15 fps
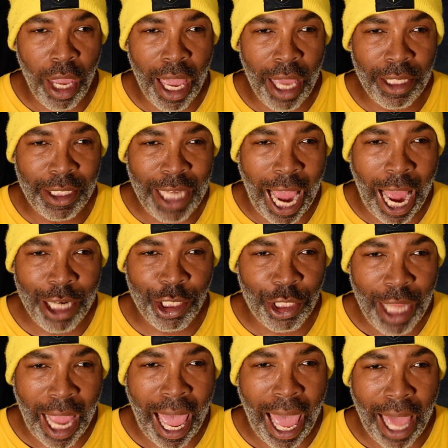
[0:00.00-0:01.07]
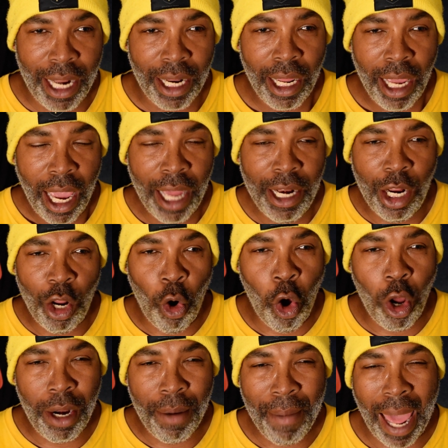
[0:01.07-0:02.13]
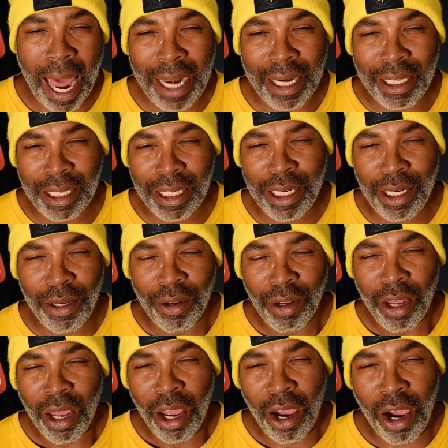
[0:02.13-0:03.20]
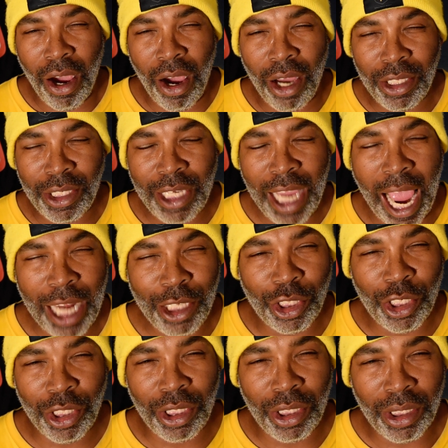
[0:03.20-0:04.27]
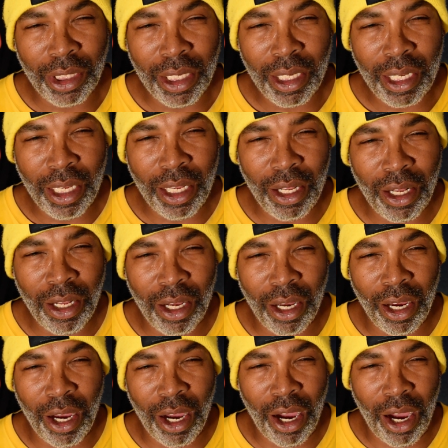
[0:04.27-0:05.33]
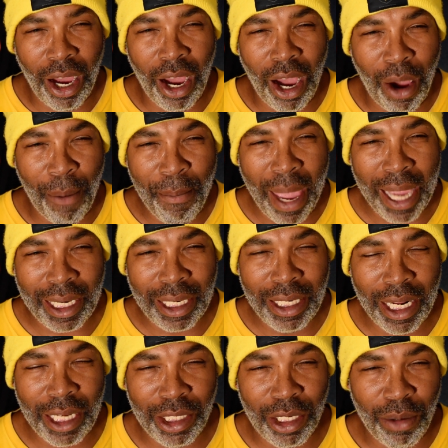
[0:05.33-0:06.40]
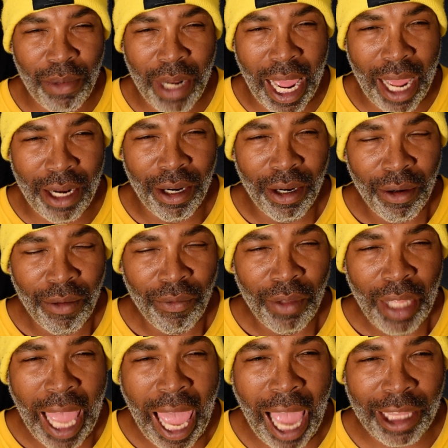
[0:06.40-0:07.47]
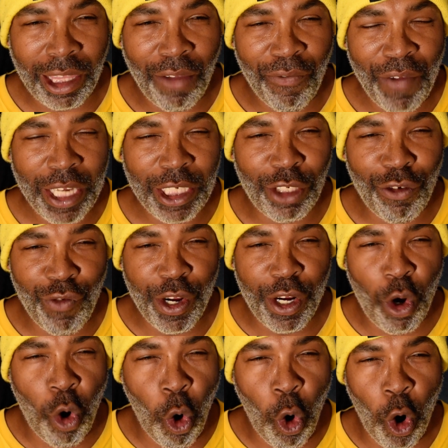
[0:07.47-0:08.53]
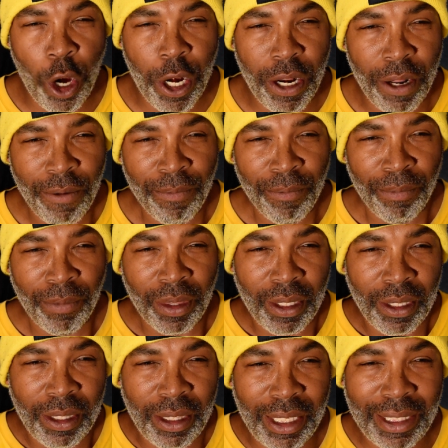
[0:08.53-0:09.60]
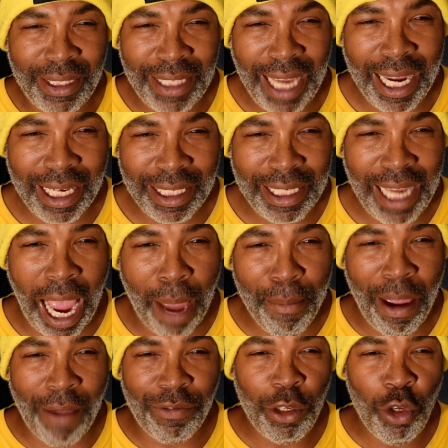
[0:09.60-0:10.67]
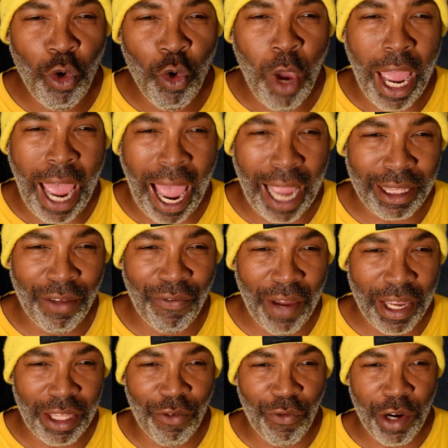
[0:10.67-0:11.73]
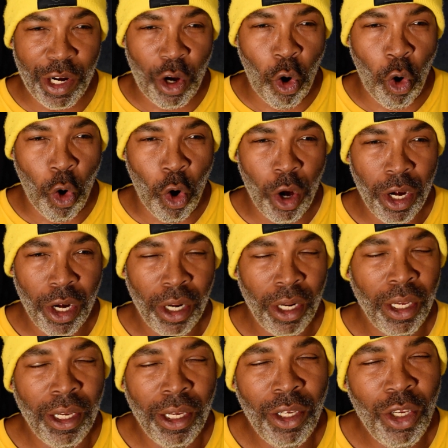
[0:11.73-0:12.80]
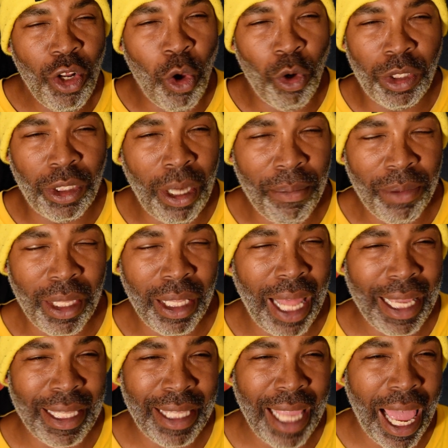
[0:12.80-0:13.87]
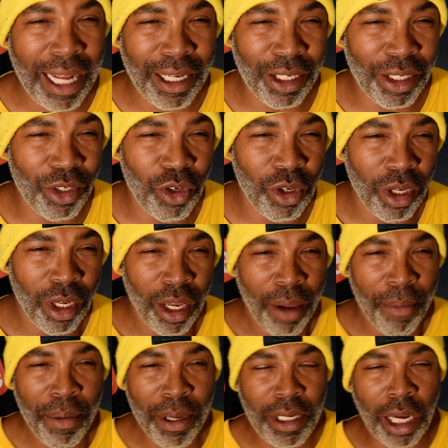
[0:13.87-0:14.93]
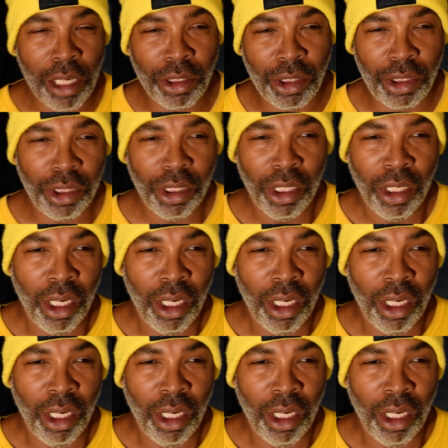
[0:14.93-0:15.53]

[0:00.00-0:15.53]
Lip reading: attach that, and it automatically attaches a mechanism that activates the record the second time after you activate the record. You know, something like that, because